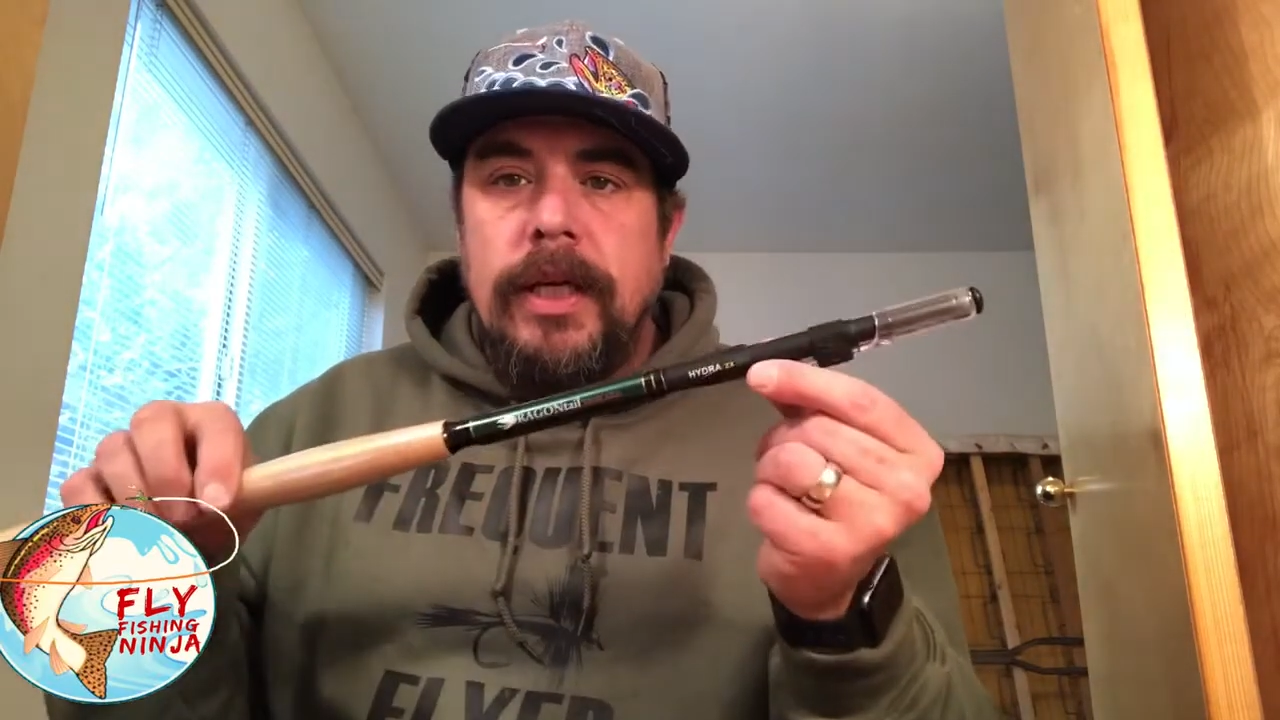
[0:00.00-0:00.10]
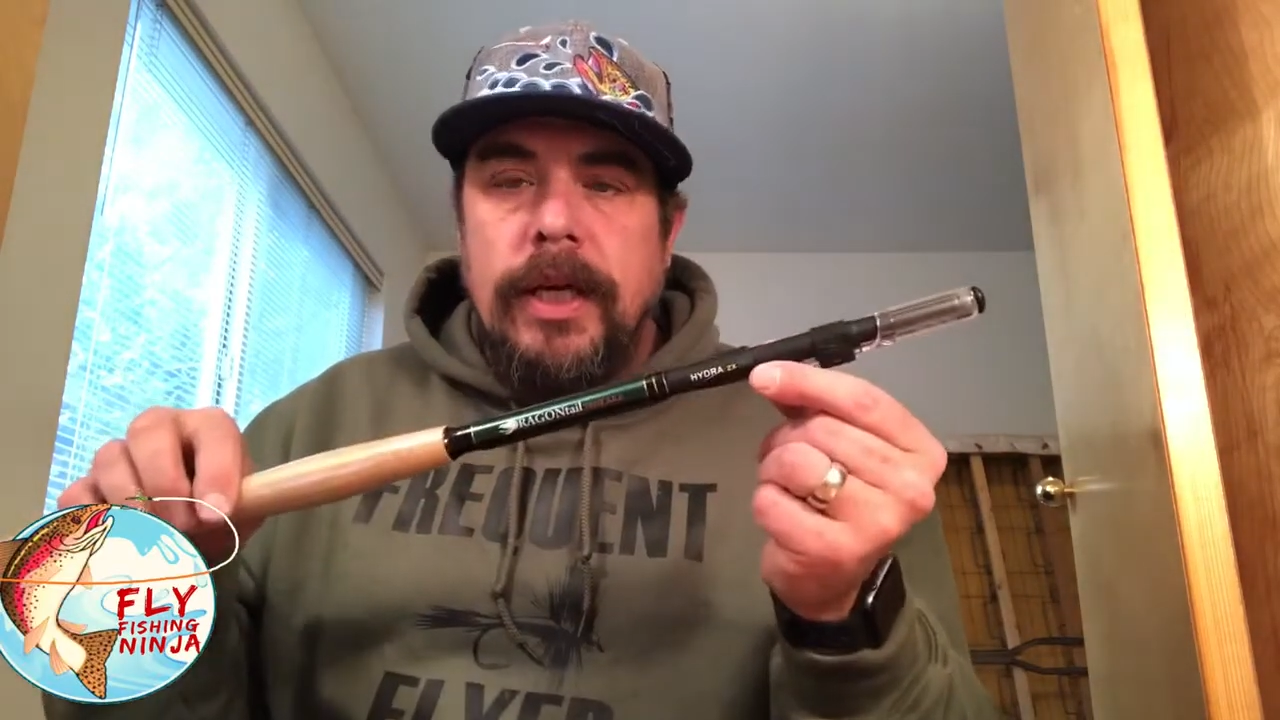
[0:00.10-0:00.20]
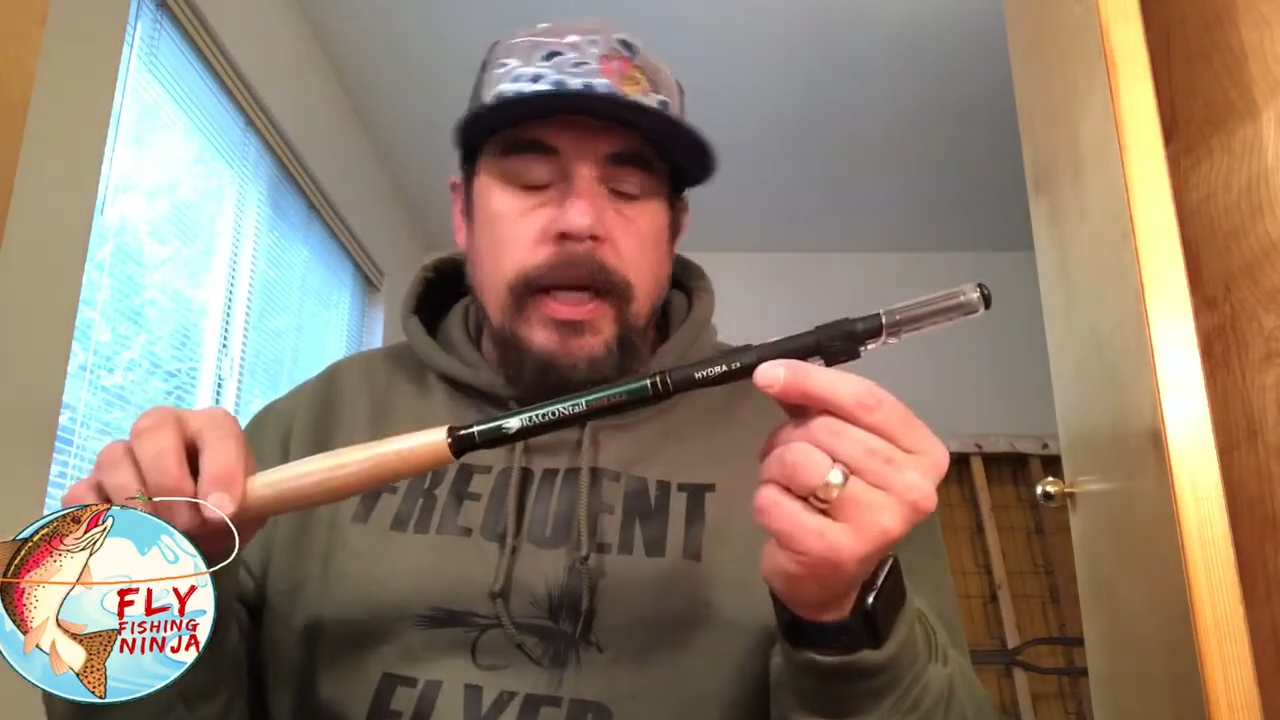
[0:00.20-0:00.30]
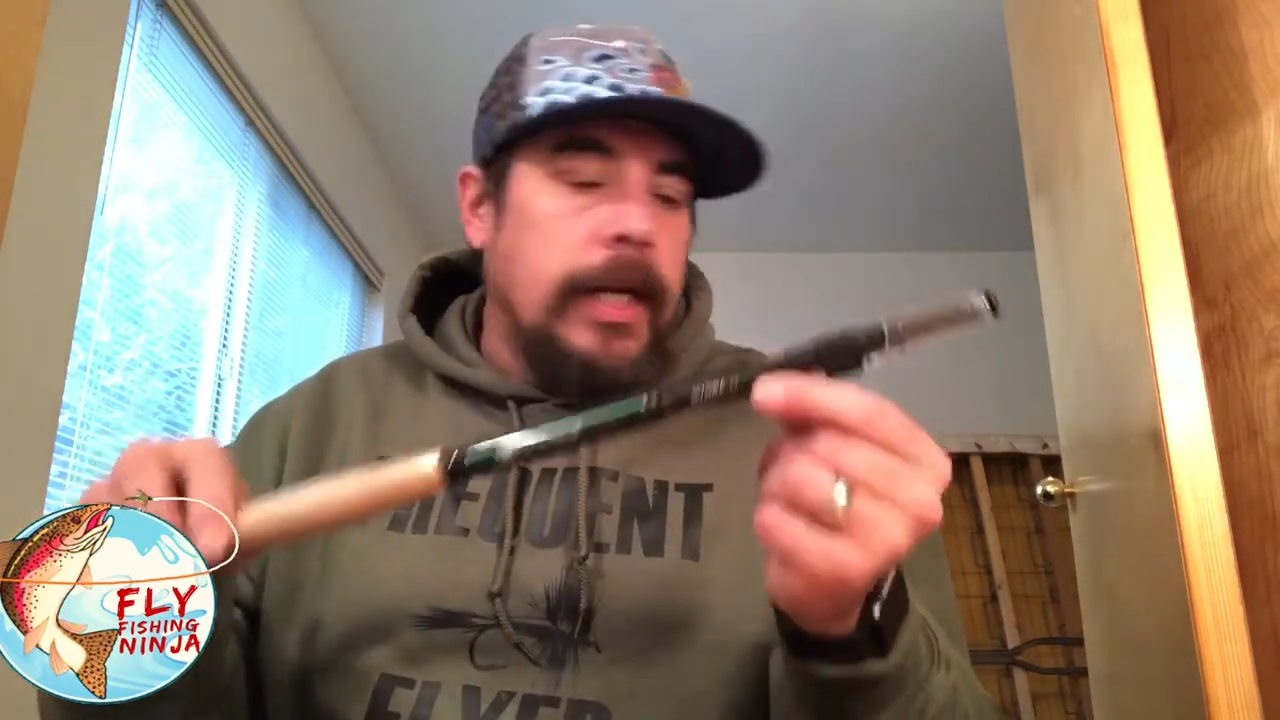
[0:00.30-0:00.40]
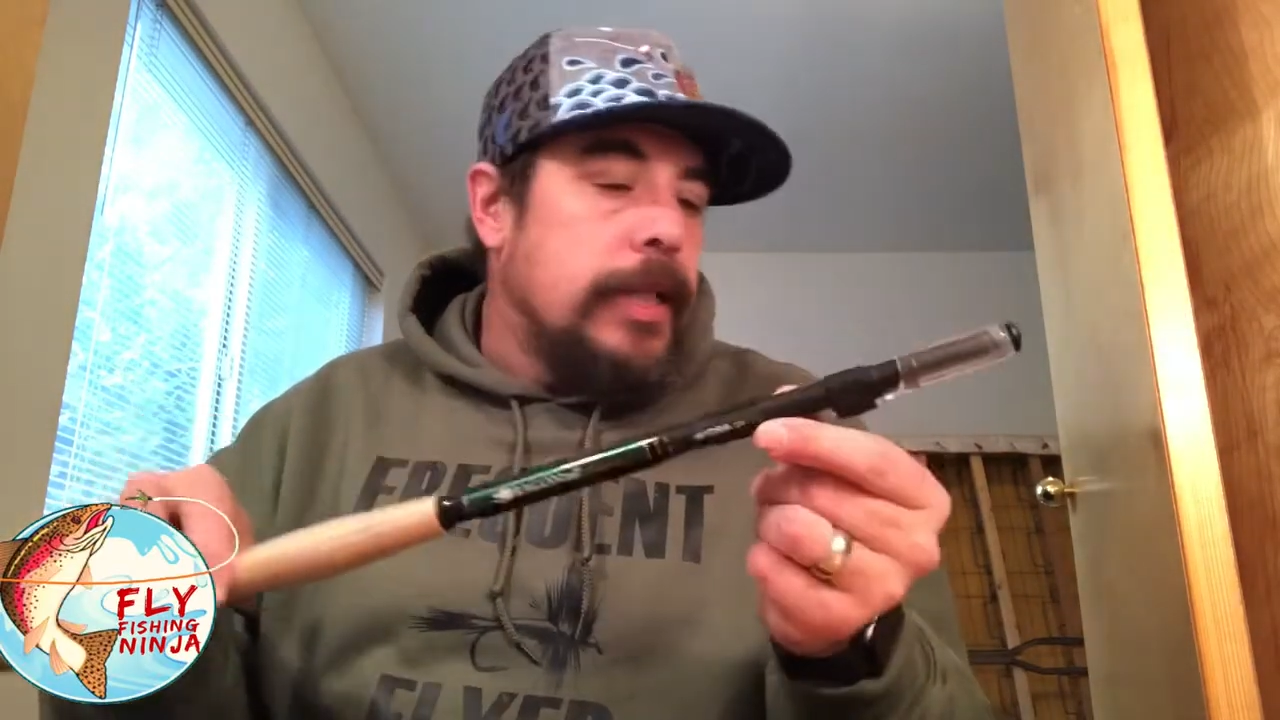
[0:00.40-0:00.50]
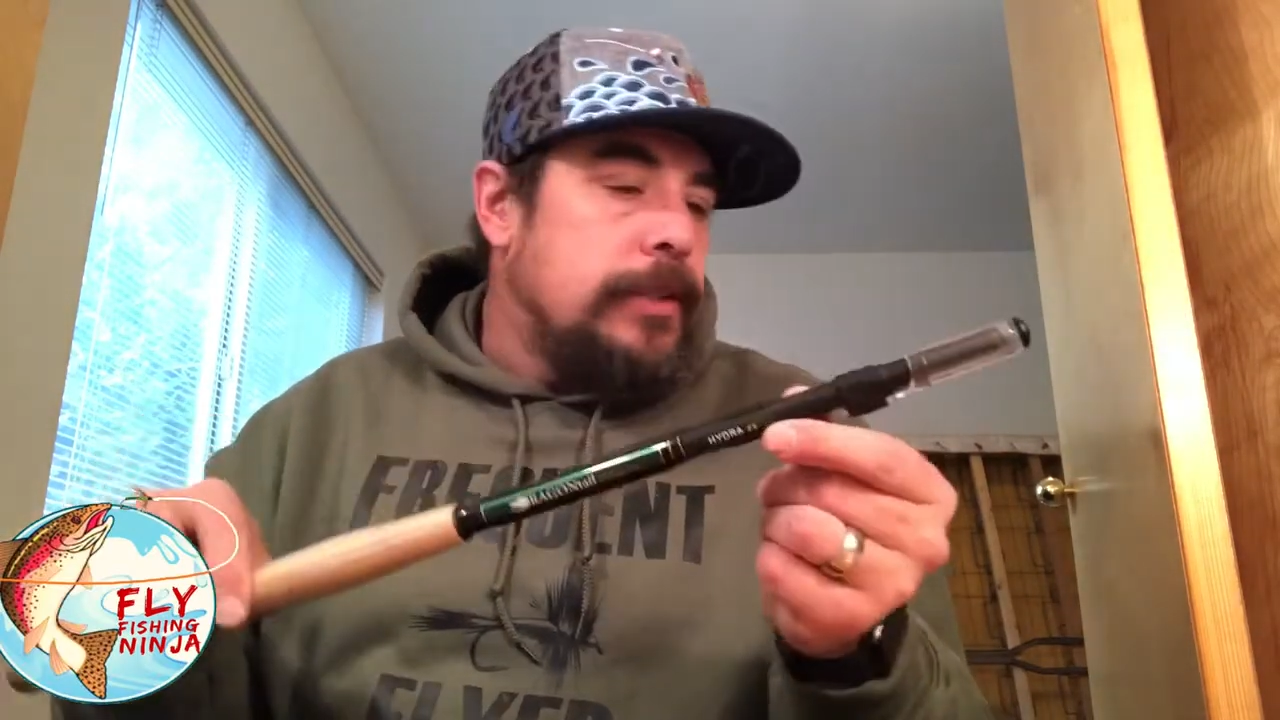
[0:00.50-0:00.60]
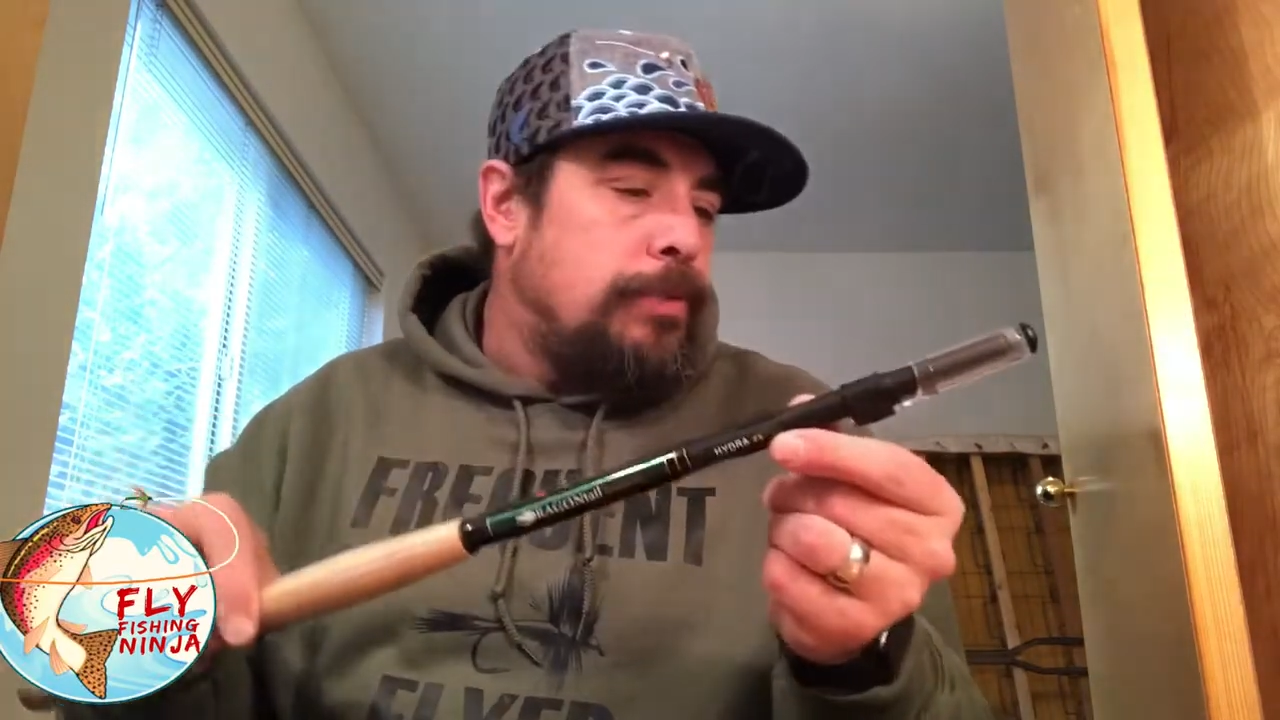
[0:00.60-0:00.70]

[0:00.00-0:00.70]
It is